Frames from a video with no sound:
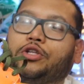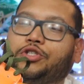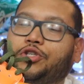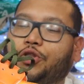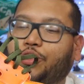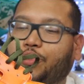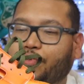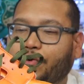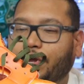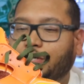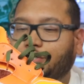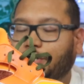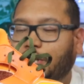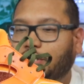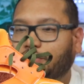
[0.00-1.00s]
to three
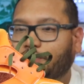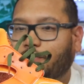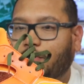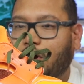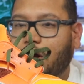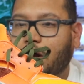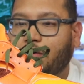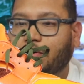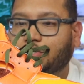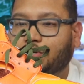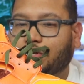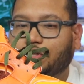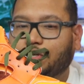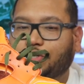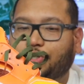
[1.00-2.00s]
shades of orange
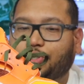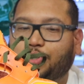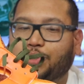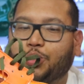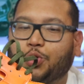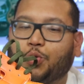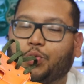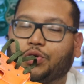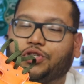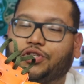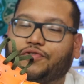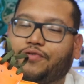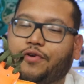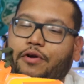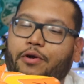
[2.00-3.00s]
on this shoe, which
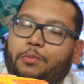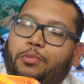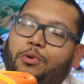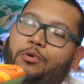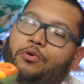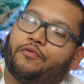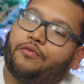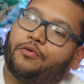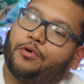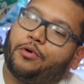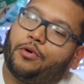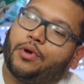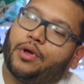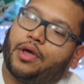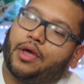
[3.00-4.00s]
is very
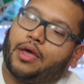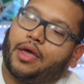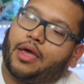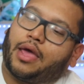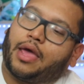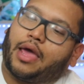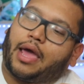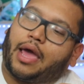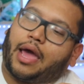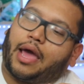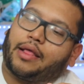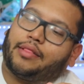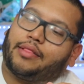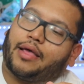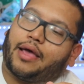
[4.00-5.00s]
beautiful
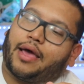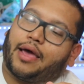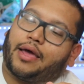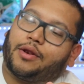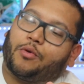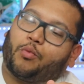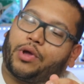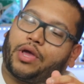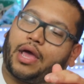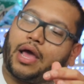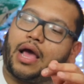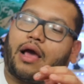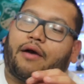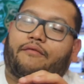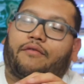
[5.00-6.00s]
and then we
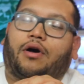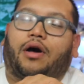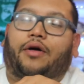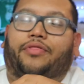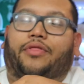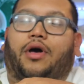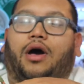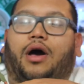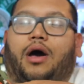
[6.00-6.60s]
have on the